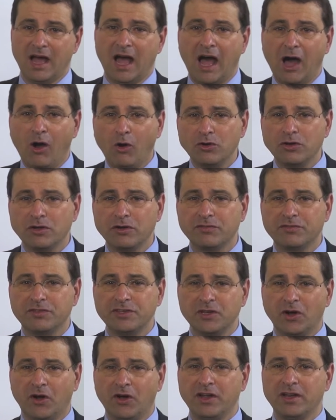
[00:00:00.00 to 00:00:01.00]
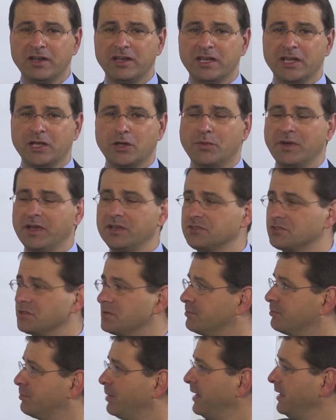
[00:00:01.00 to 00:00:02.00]
out of the Euler
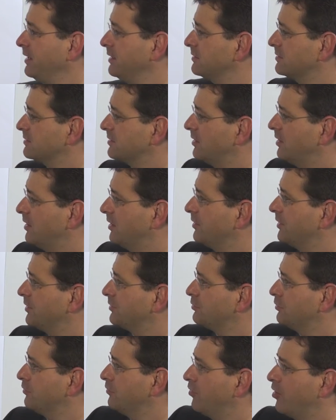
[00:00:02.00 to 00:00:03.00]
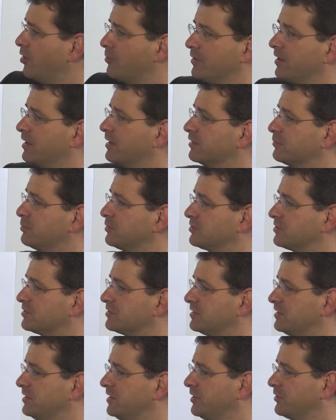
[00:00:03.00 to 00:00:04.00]
equation based on the two formulas which you
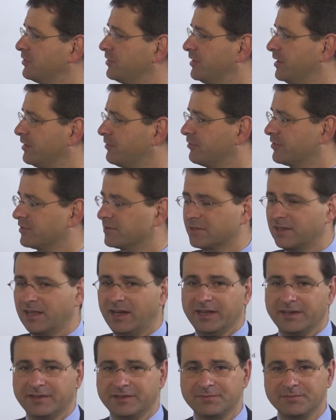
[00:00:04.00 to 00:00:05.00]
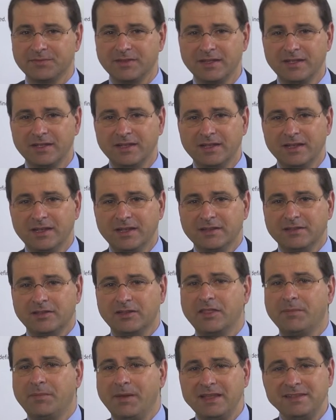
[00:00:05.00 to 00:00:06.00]
see here on that slide. So
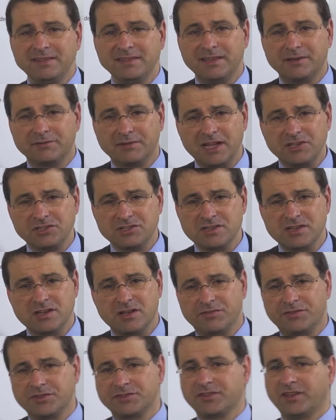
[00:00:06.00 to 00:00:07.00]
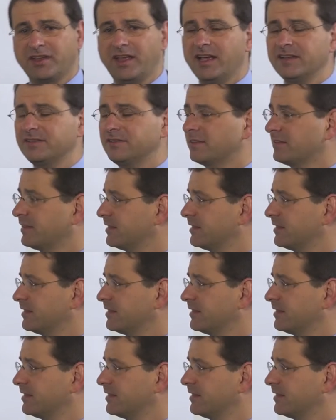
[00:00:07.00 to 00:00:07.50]
the basic rationale of the stochastic